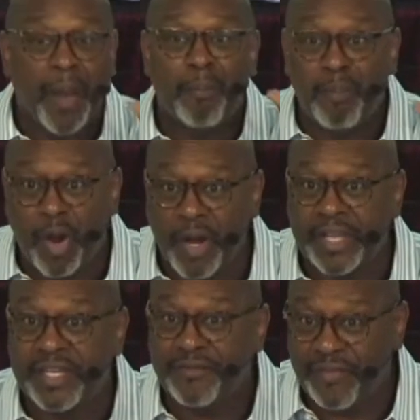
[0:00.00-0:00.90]

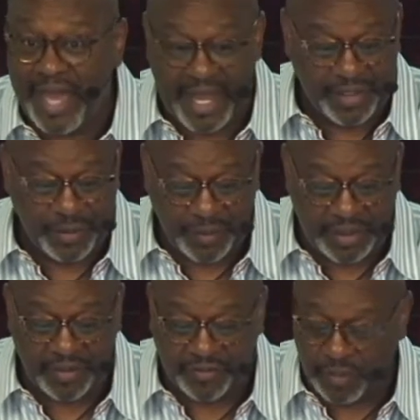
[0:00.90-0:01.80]
Market value
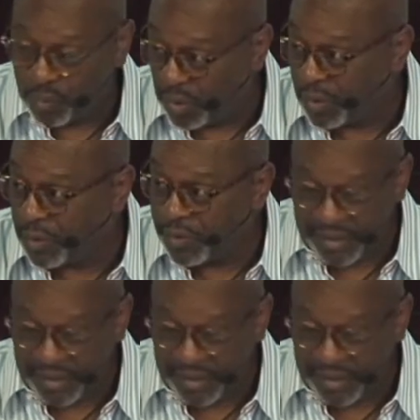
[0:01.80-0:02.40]
is the word.